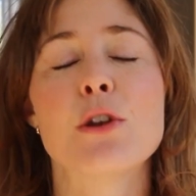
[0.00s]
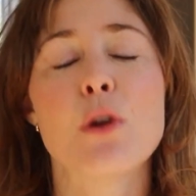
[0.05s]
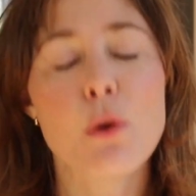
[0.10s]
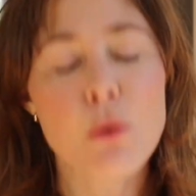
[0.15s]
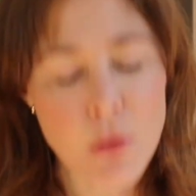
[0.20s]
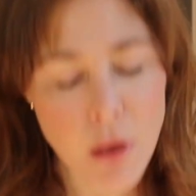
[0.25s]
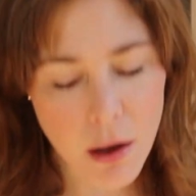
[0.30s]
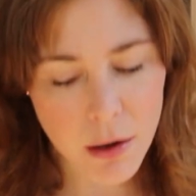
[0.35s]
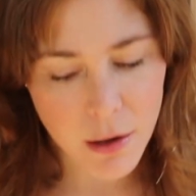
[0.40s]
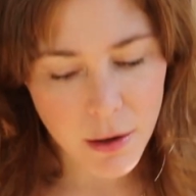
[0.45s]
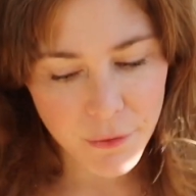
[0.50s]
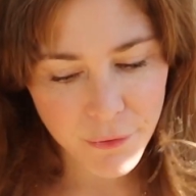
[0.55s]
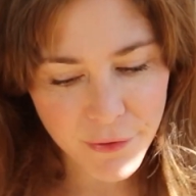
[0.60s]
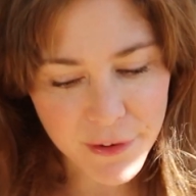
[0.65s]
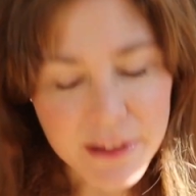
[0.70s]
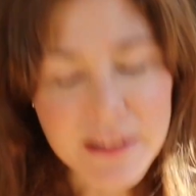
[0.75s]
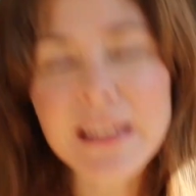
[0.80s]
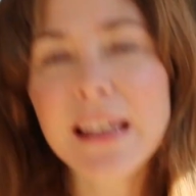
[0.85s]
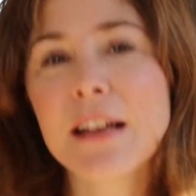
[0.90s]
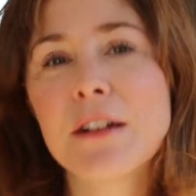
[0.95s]
no longer
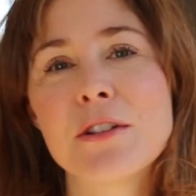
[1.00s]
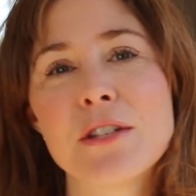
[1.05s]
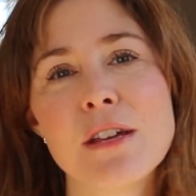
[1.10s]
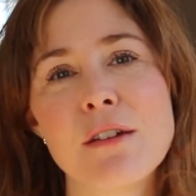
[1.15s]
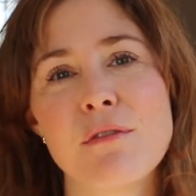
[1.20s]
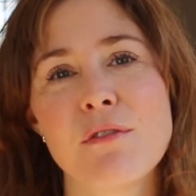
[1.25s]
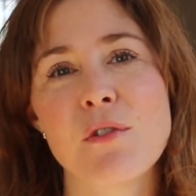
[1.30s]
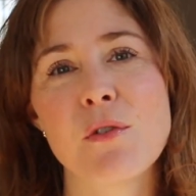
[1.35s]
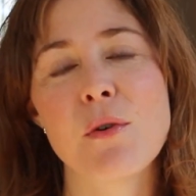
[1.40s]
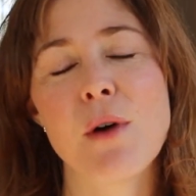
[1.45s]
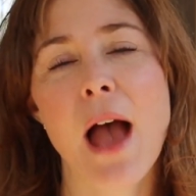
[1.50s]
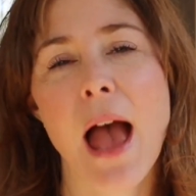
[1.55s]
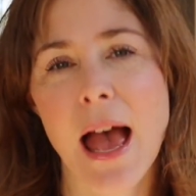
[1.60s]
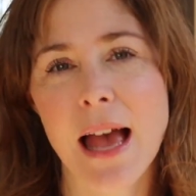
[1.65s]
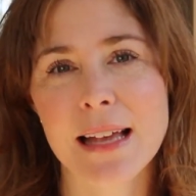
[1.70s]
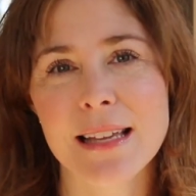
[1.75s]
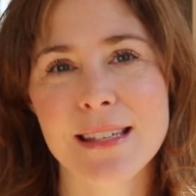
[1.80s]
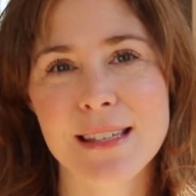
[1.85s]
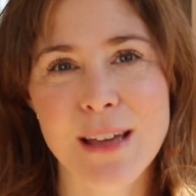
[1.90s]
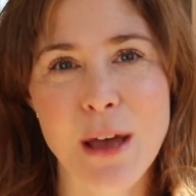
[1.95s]
feel guilty for
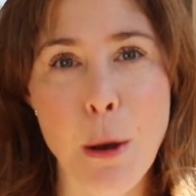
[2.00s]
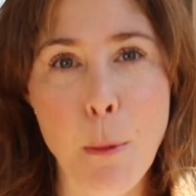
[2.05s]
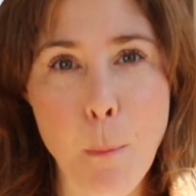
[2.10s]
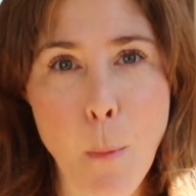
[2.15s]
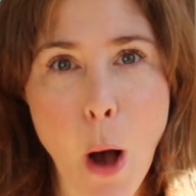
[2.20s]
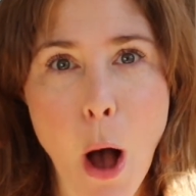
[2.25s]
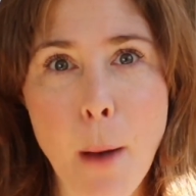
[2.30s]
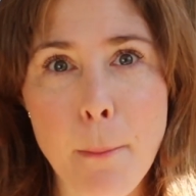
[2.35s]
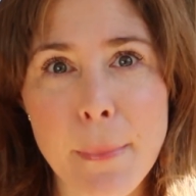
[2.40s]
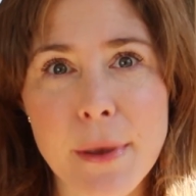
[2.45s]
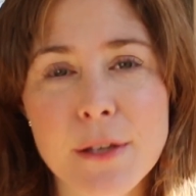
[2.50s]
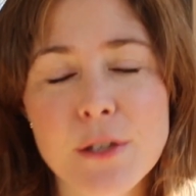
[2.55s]
as a mom.